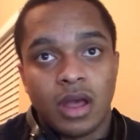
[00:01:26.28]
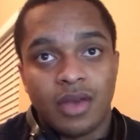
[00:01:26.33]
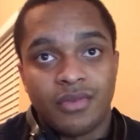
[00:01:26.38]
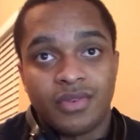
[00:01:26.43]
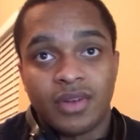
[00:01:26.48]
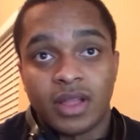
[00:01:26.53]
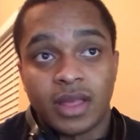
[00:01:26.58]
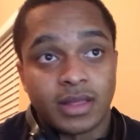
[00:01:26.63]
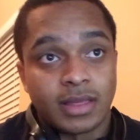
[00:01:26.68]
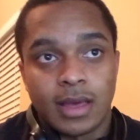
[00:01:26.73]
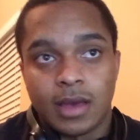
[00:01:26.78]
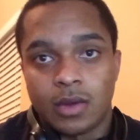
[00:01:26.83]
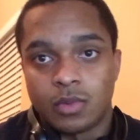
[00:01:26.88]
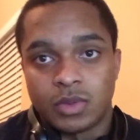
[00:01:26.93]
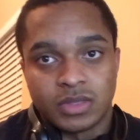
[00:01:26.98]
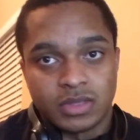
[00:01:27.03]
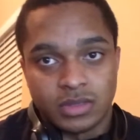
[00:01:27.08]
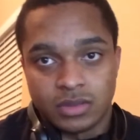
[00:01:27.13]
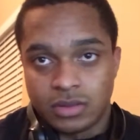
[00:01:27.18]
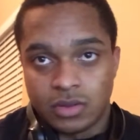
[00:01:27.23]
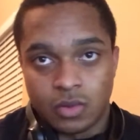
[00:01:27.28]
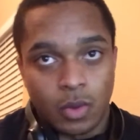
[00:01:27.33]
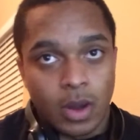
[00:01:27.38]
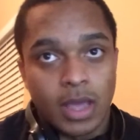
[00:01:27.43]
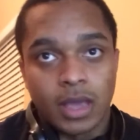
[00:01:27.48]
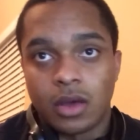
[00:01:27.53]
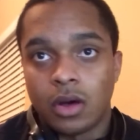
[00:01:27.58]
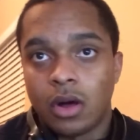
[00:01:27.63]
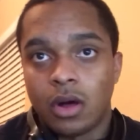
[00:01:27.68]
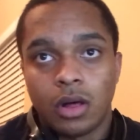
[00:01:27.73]
felt like that was the
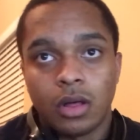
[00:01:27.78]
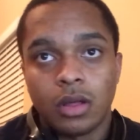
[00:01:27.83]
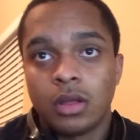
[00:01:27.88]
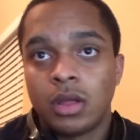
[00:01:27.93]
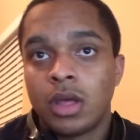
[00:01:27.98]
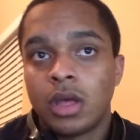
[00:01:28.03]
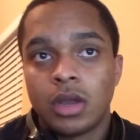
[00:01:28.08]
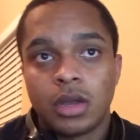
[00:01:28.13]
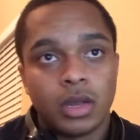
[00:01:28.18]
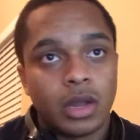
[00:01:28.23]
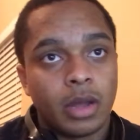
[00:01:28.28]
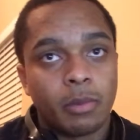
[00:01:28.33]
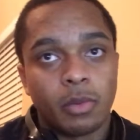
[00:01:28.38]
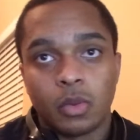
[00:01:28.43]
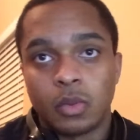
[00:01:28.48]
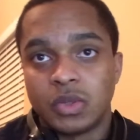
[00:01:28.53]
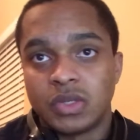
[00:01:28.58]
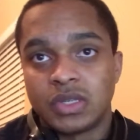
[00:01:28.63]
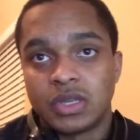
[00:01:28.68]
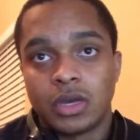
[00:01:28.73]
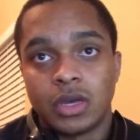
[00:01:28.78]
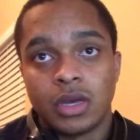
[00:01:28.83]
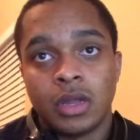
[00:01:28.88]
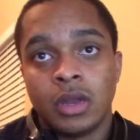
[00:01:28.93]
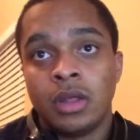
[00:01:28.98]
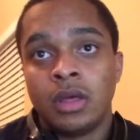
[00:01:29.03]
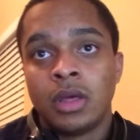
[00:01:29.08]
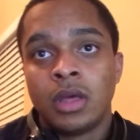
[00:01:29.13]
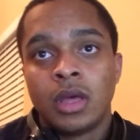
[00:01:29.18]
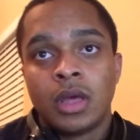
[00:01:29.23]
right call. Number was
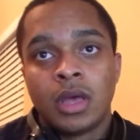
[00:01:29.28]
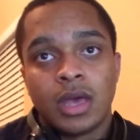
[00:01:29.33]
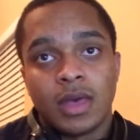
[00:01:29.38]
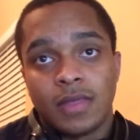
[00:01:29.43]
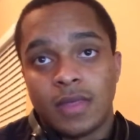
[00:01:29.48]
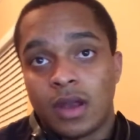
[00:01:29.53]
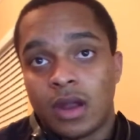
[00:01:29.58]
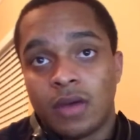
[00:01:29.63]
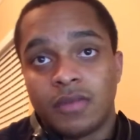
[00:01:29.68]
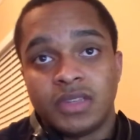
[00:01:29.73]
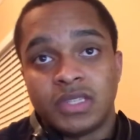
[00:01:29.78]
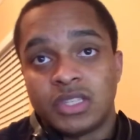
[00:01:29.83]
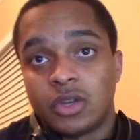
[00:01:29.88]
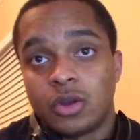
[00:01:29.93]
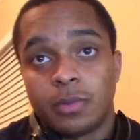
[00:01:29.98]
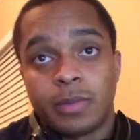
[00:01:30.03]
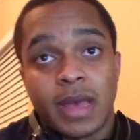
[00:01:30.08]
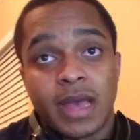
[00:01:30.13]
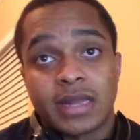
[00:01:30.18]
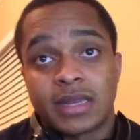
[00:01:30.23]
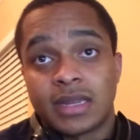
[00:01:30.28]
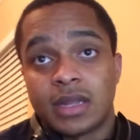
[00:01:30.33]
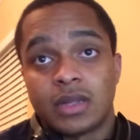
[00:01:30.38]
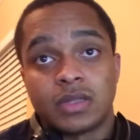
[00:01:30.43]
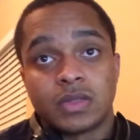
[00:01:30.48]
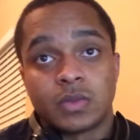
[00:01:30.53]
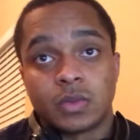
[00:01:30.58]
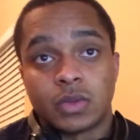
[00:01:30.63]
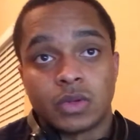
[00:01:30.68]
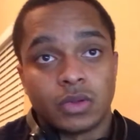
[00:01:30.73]
good, and then obviously your back
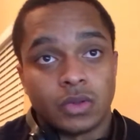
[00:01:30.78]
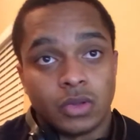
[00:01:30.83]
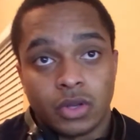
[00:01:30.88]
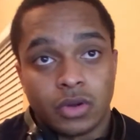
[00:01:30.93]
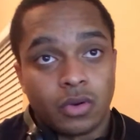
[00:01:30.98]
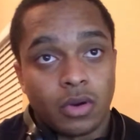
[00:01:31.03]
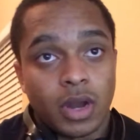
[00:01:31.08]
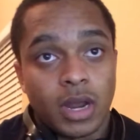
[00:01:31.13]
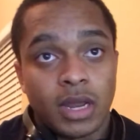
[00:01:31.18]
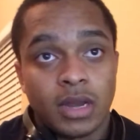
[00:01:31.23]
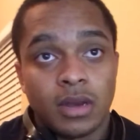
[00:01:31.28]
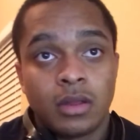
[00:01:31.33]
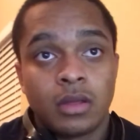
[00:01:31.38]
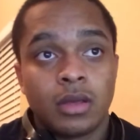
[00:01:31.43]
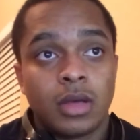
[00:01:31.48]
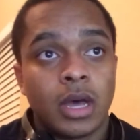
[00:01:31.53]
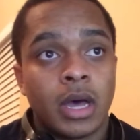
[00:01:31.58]
downs look great.